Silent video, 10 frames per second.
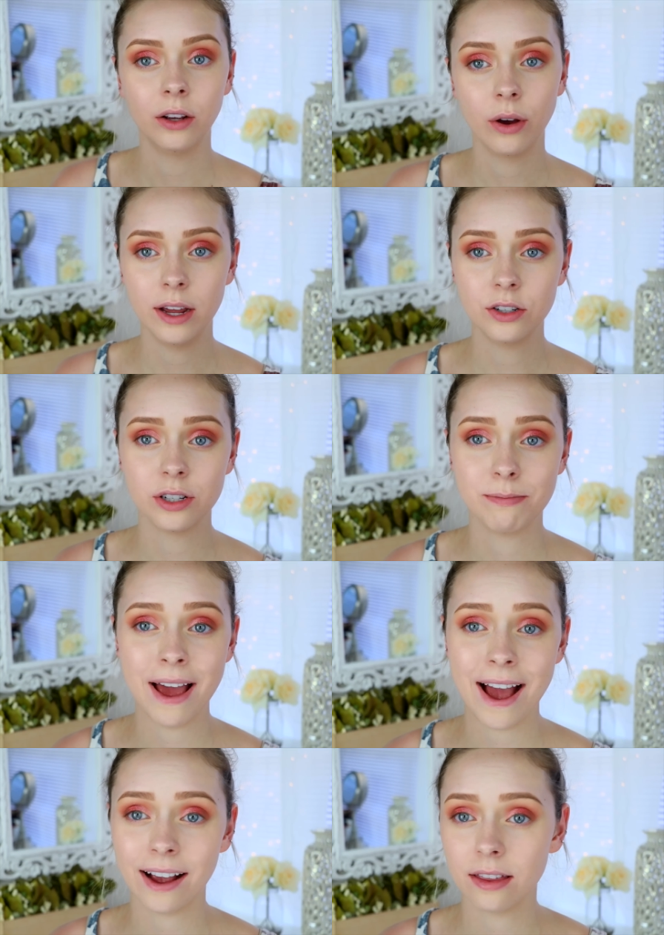go ahead and just
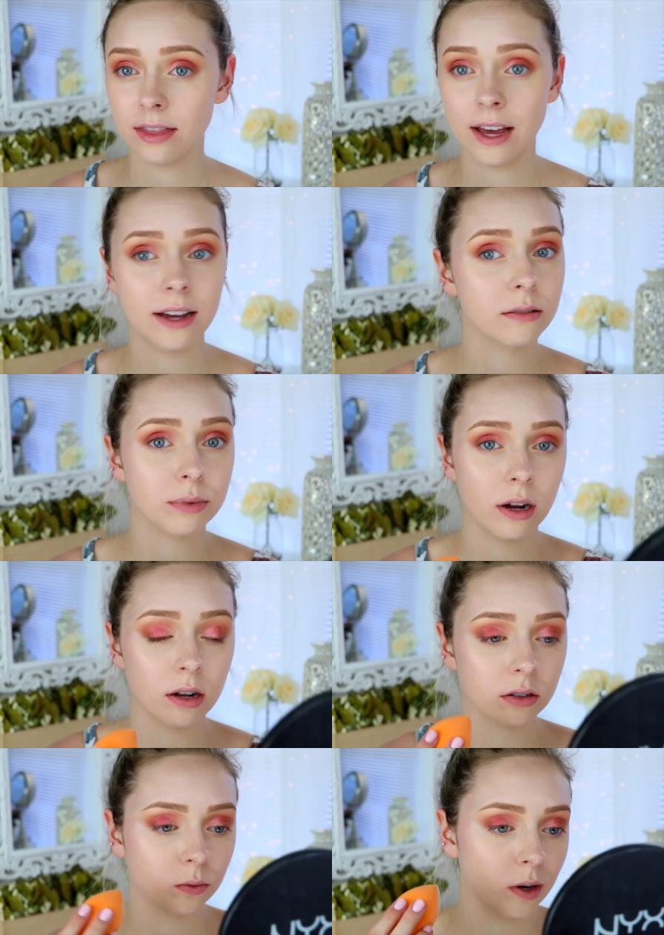pack that
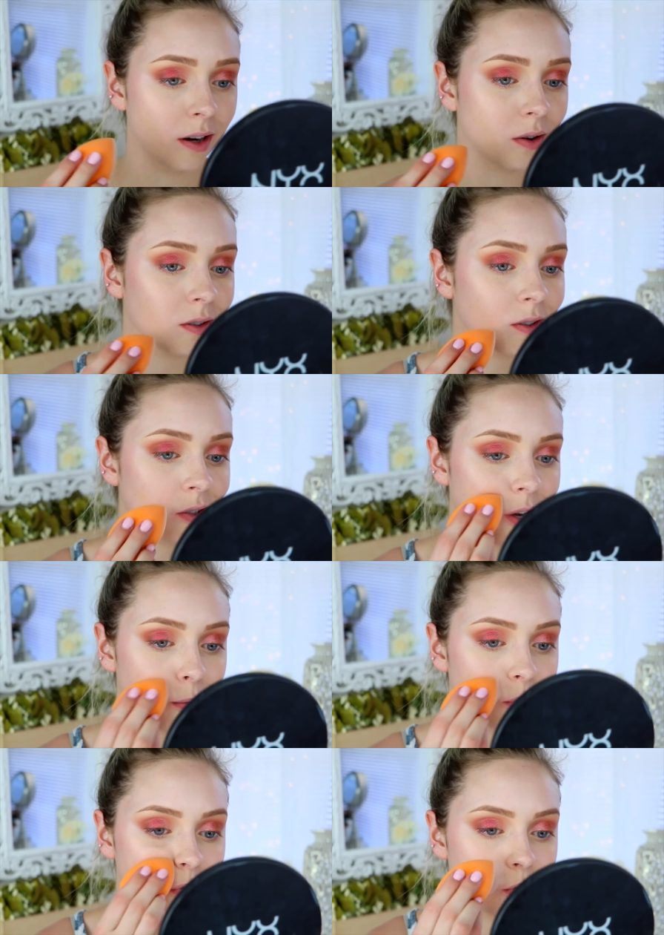product right on
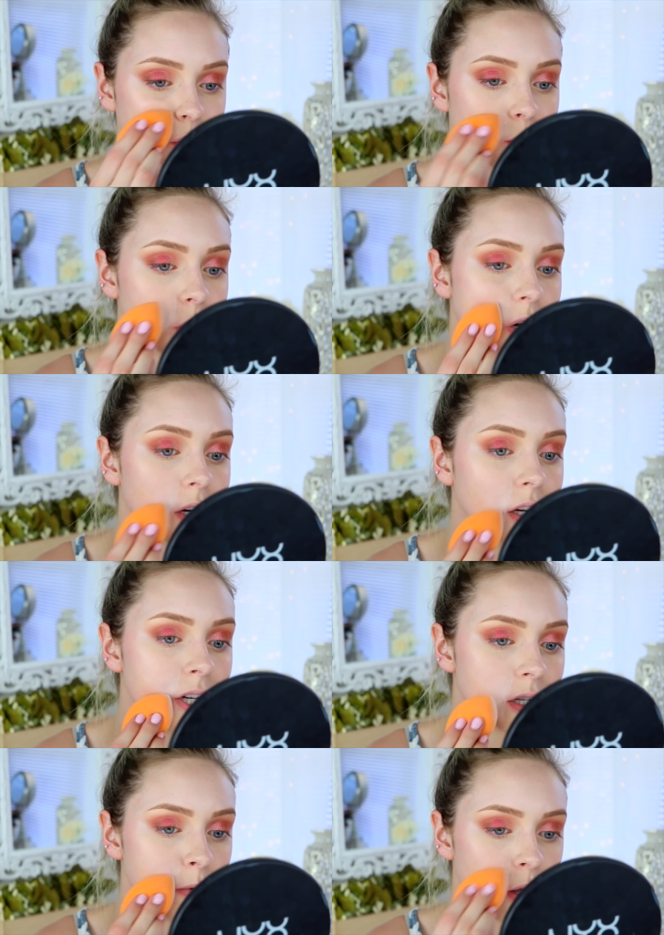top of where I need
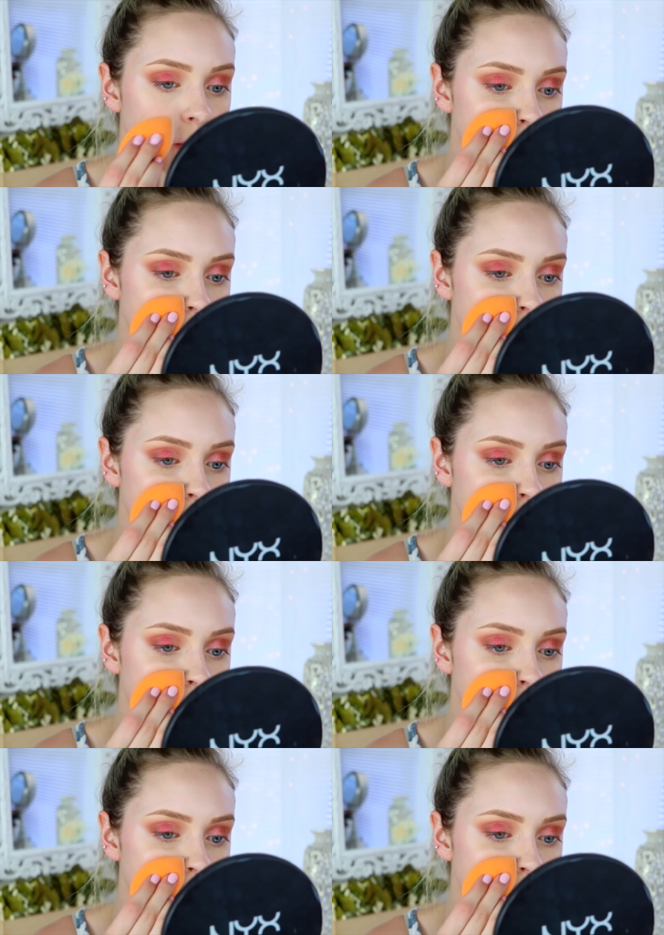it to be.